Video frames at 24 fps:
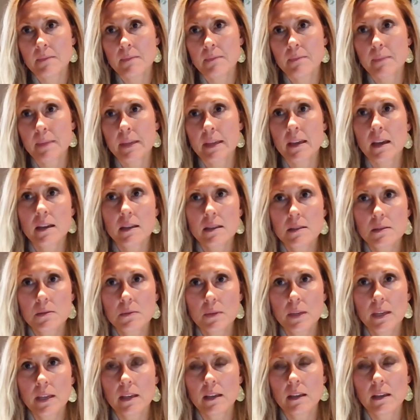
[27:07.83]
Because
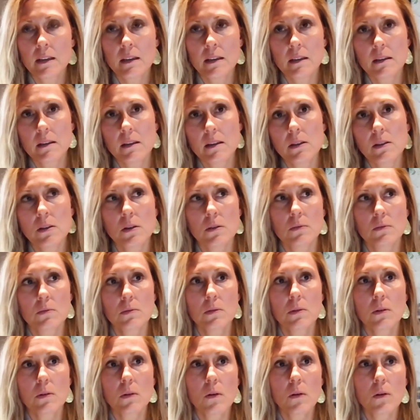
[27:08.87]
we,
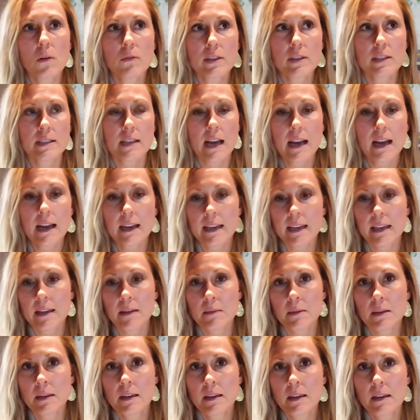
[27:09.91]
over
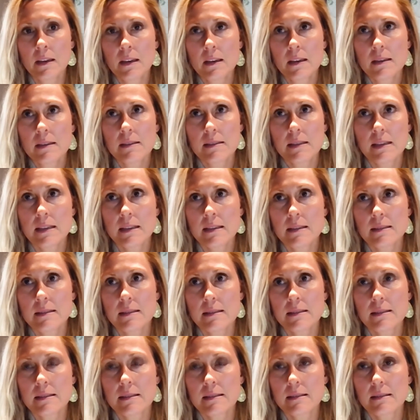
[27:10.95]
time,
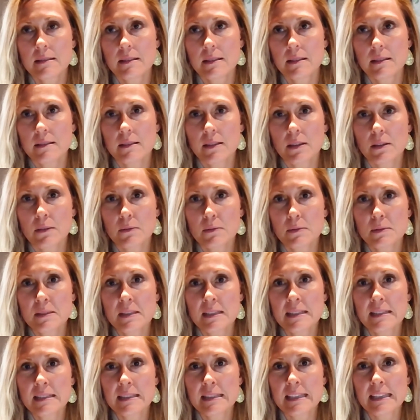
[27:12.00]
since
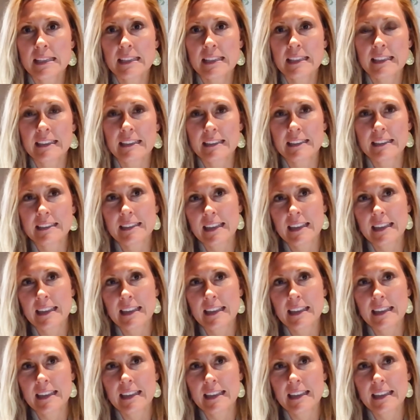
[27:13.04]
the,